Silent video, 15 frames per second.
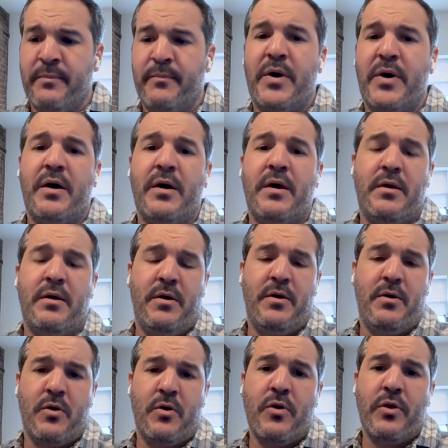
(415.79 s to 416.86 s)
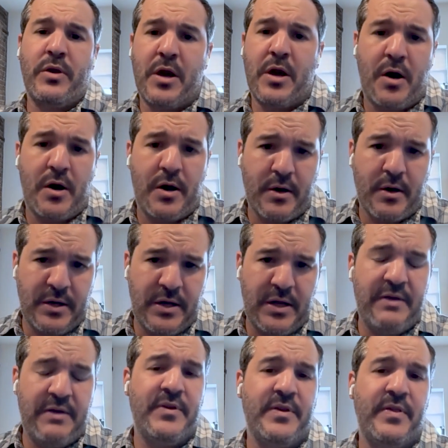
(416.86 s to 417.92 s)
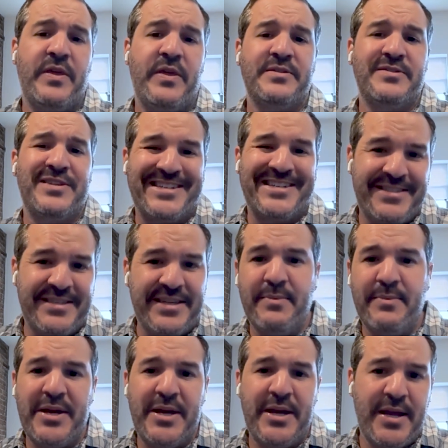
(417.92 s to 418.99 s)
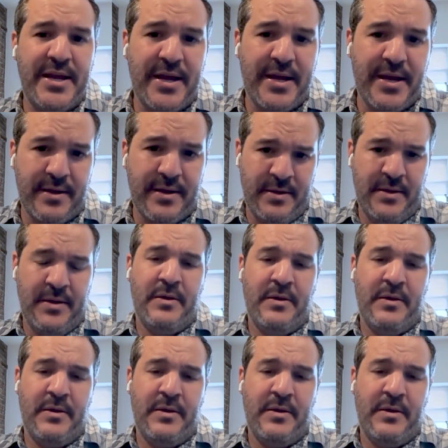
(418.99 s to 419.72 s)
But early on, even things like CBD,